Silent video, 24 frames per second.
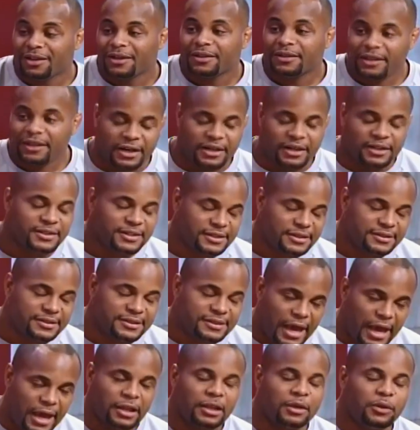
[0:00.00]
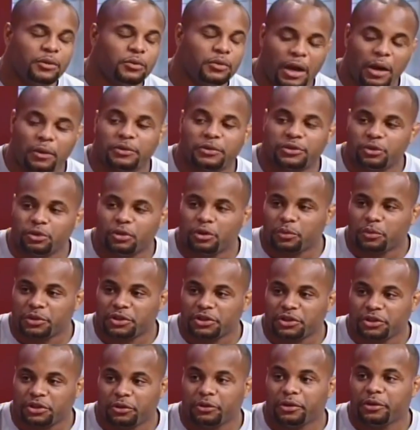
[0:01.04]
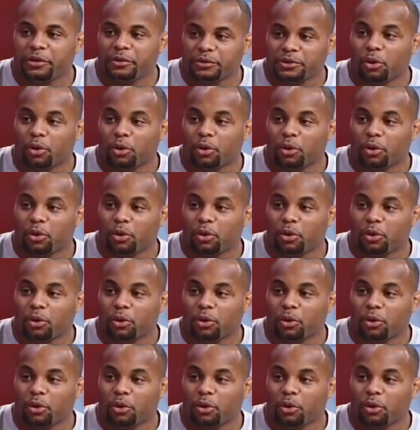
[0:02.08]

That is exactly what I was doing when security was